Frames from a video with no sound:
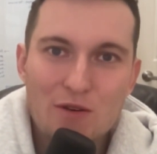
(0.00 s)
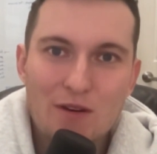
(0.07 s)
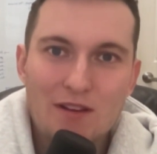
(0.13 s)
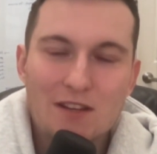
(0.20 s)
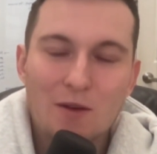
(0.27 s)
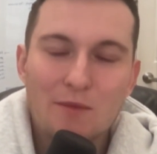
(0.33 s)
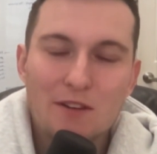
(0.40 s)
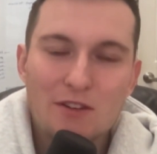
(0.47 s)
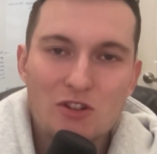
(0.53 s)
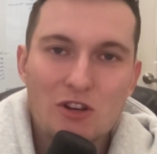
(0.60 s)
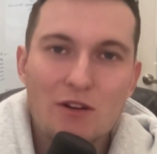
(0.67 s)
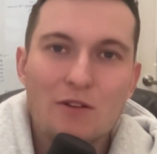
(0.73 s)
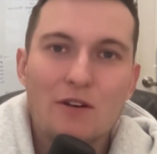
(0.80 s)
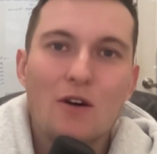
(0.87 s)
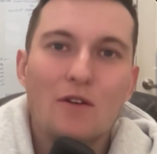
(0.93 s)
has helped us
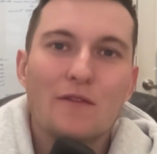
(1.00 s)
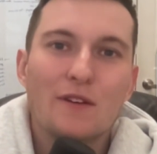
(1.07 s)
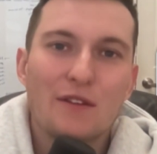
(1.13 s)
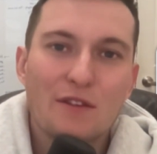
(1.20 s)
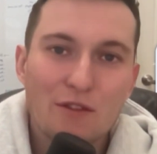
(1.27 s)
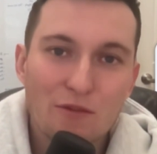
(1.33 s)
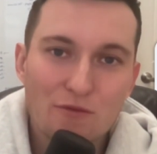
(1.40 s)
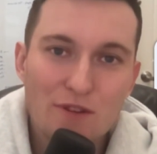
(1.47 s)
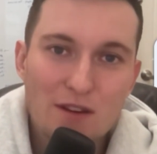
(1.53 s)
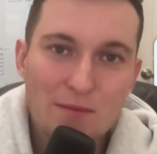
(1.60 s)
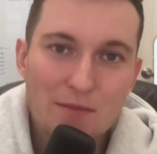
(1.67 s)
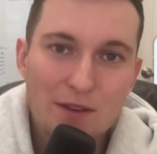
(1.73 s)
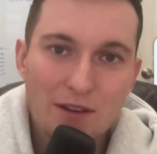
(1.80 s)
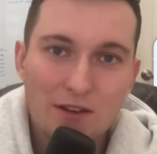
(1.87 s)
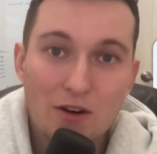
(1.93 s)
generate over $3
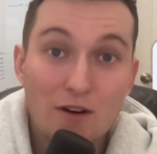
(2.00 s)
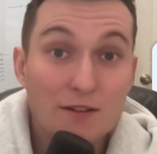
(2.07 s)
million